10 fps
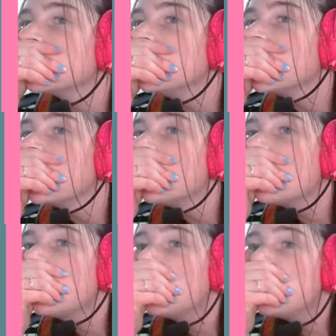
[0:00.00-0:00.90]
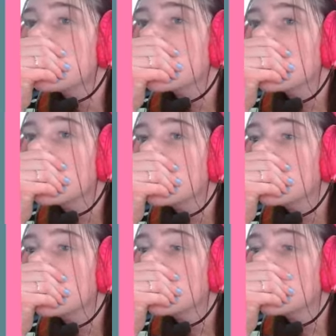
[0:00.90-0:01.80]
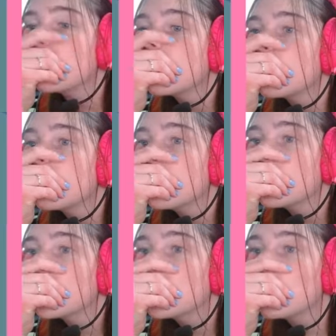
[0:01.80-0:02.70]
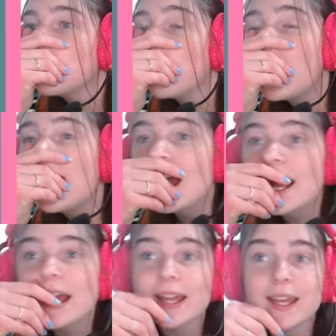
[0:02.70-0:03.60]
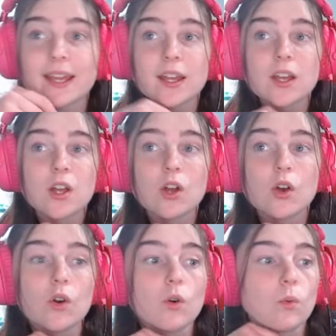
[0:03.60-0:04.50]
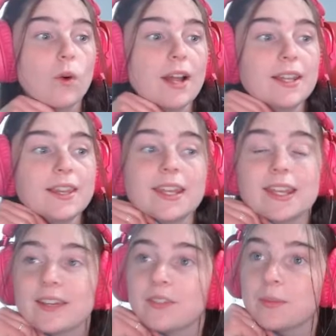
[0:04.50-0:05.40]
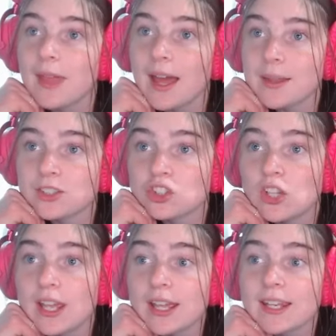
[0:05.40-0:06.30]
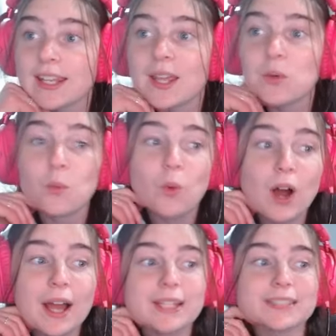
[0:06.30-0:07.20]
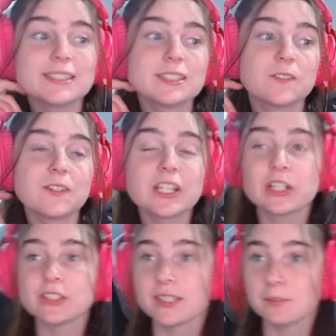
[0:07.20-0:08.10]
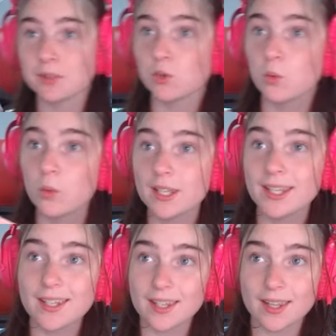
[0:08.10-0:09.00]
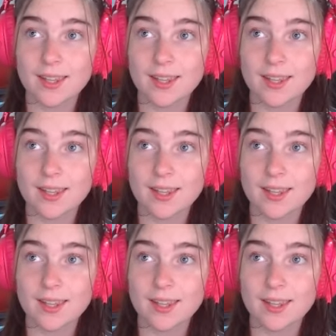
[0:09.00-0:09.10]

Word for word: No, bro. Why? Why did they give him that chin and why is his fingers in between?